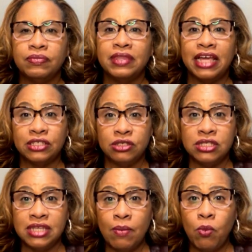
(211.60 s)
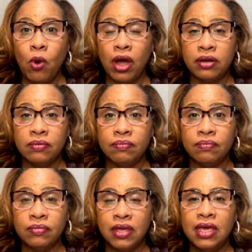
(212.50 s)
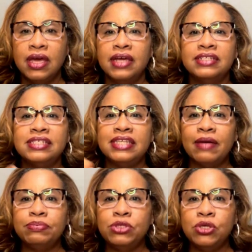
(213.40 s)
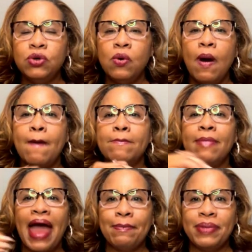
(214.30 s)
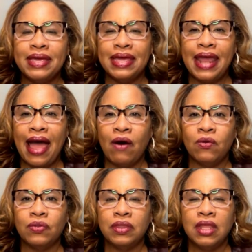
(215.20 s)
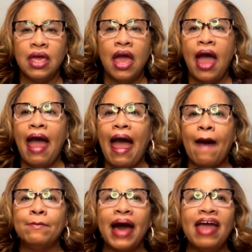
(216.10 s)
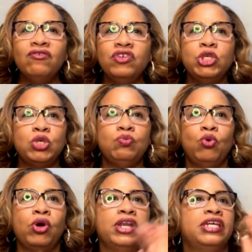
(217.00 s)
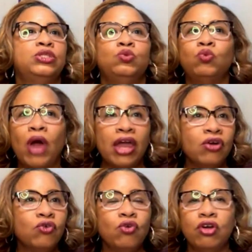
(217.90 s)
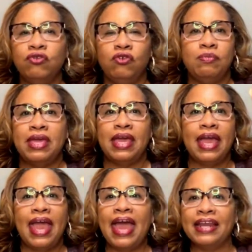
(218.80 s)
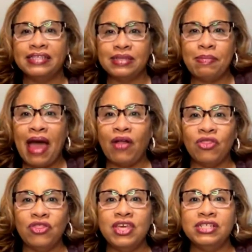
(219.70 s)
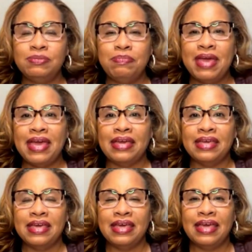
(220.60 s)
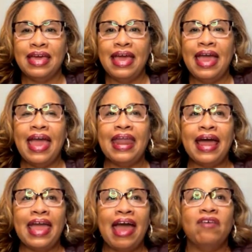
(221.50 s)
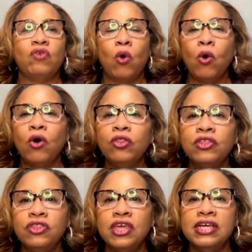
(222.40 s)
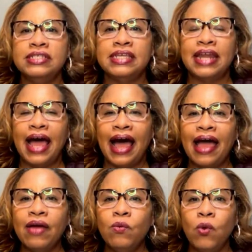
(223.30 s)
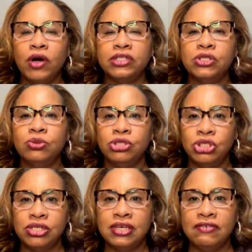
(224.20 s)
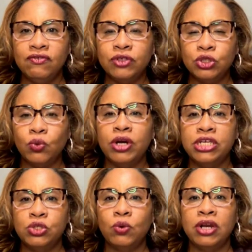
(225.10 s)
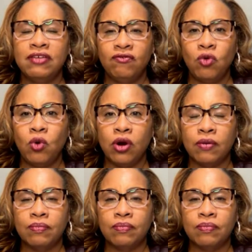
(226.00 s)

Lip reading: That's step one. Step two, mapping it out. My vision board is right across from me and it's about this big. And I have all the things that I want to achieve for 2024.